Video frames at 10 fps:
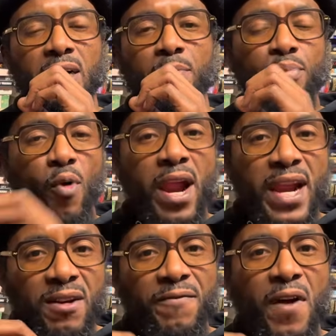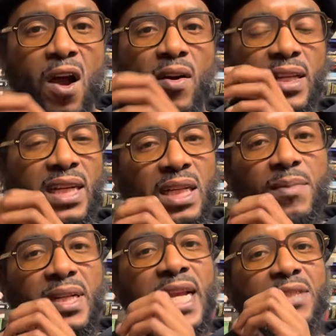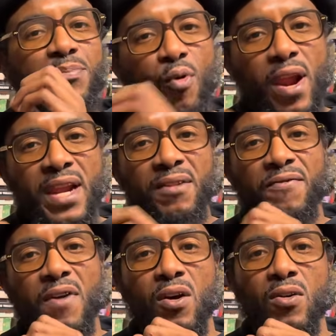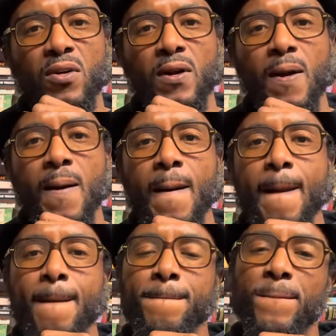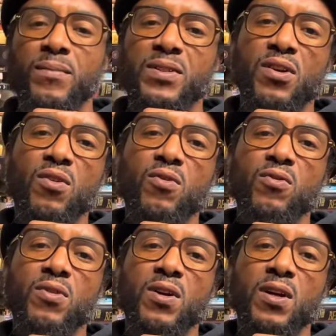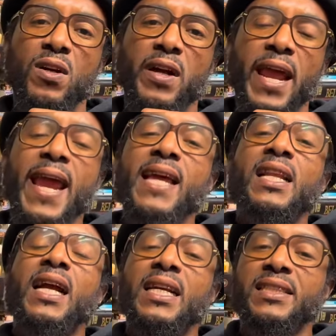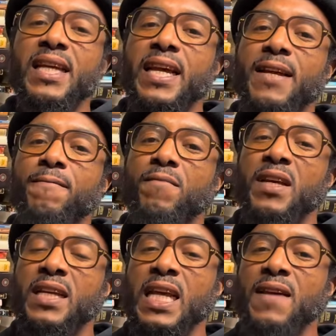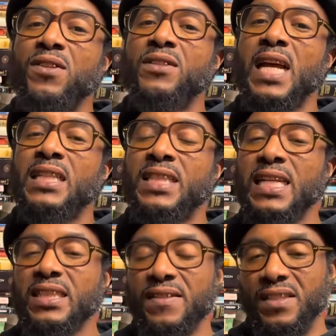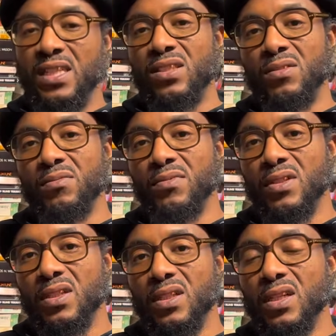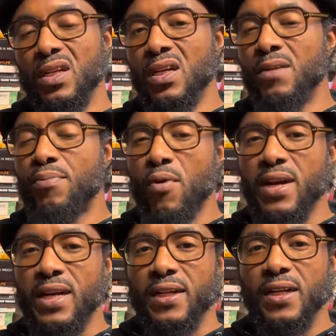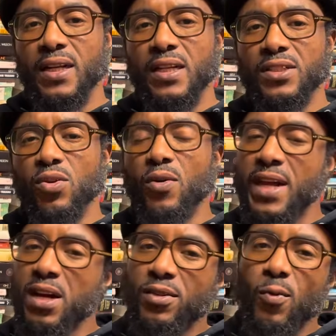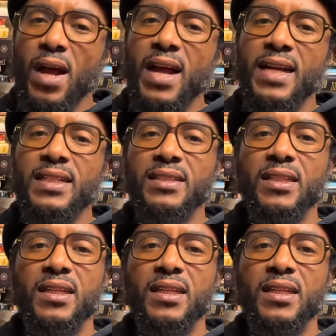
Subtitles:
Brain fog, it eliminates brain fog. So, and like I say, it gives your digestive system a break. So health-wise,